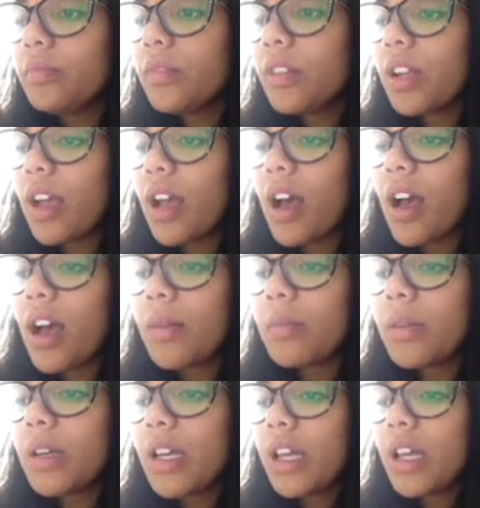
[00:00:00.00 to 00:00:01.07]

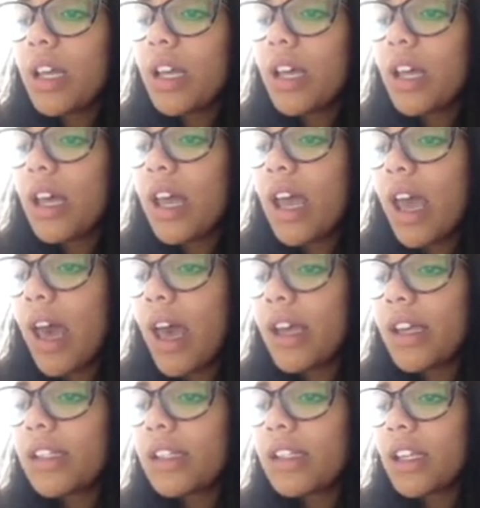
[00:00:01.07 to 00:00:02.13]

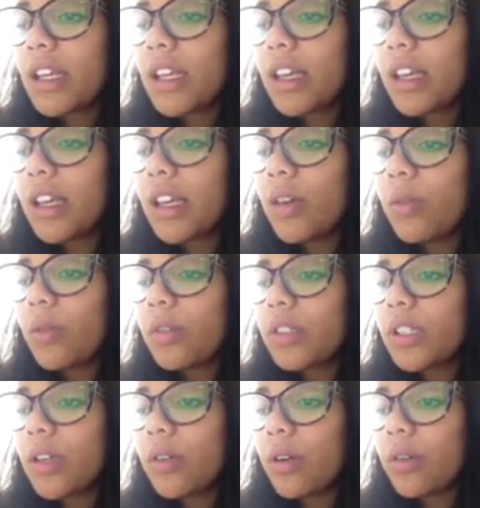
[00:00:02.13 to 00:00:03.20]
x equals
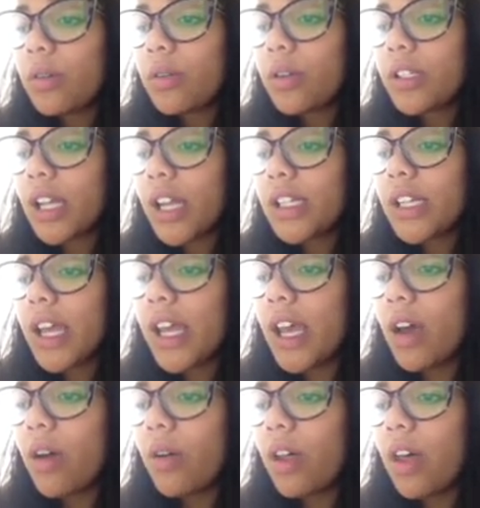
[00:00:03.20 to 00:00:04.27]
0, because I take
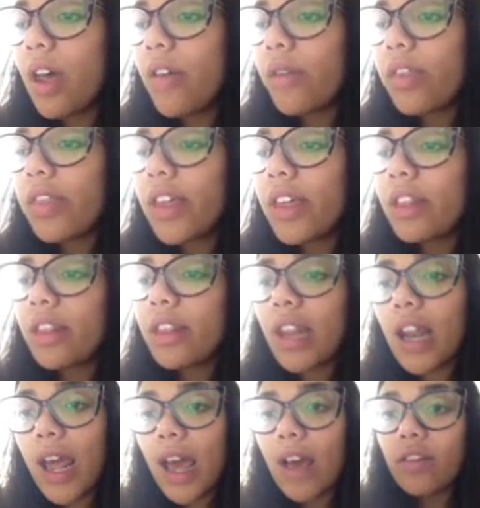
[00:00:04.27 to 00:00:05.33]
out everything that
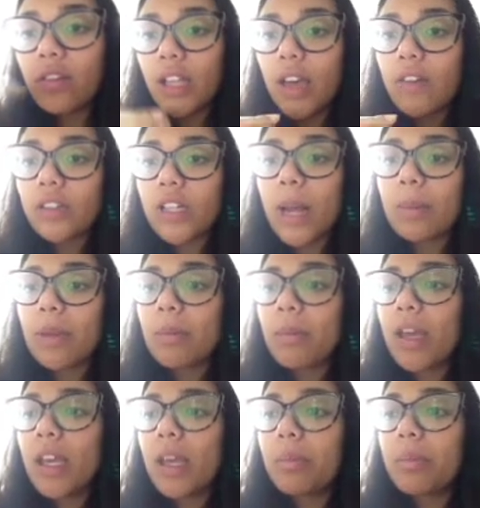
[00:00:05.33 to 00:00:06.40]
I have left. I'm going to
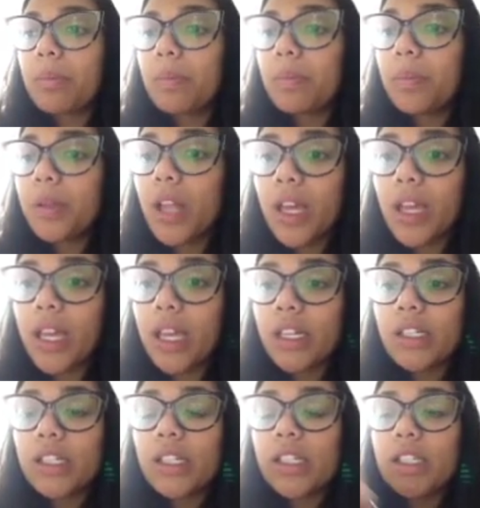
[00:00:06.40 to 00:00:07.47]
make it plug
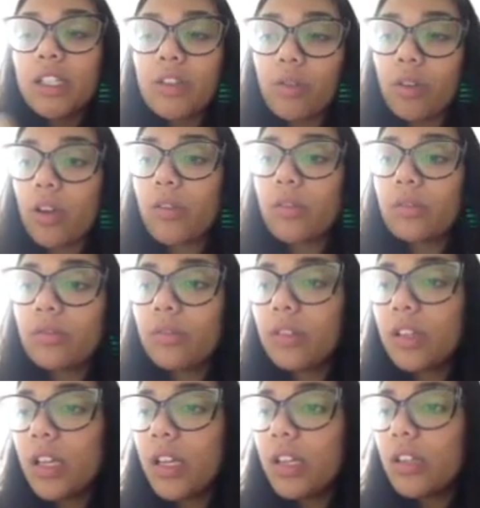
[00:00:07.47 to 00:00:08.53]
into 0.
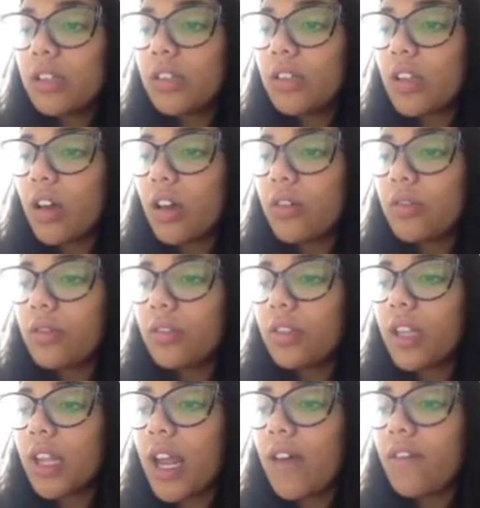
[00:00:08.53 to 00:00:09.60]
So
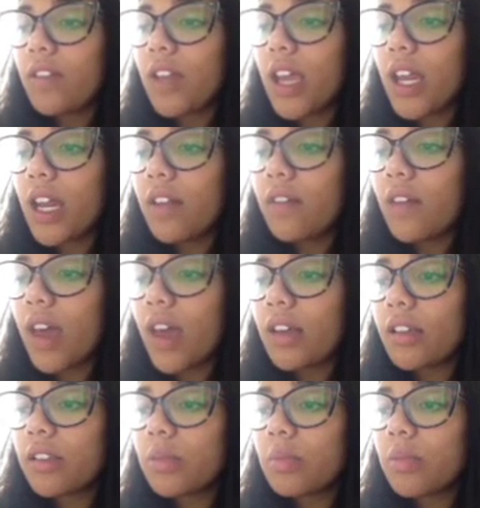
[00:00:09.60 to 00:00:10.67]
then I have negative
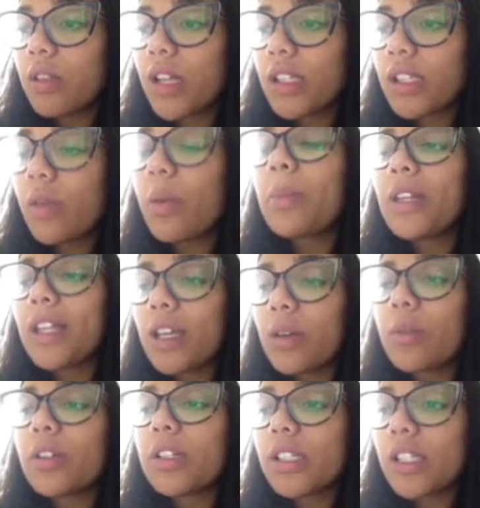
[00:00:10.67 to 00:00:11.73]
x
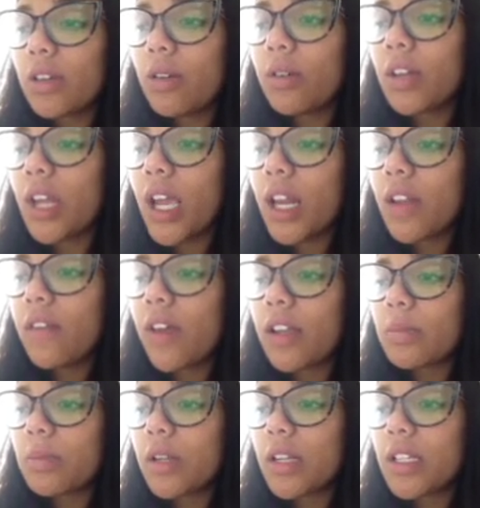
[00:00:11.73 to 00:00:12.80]
equal to 0. Negative x
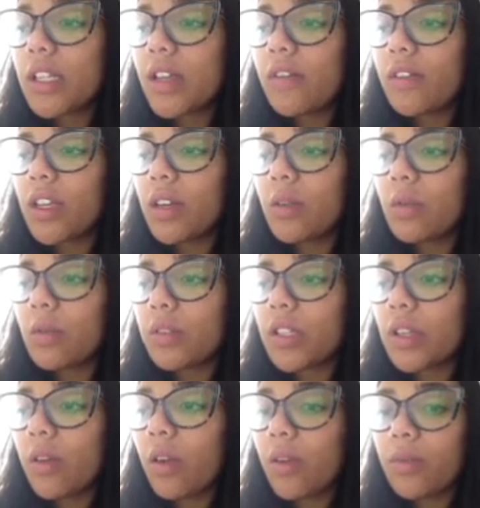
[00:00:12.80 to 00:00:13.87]
plus 7 equals 0.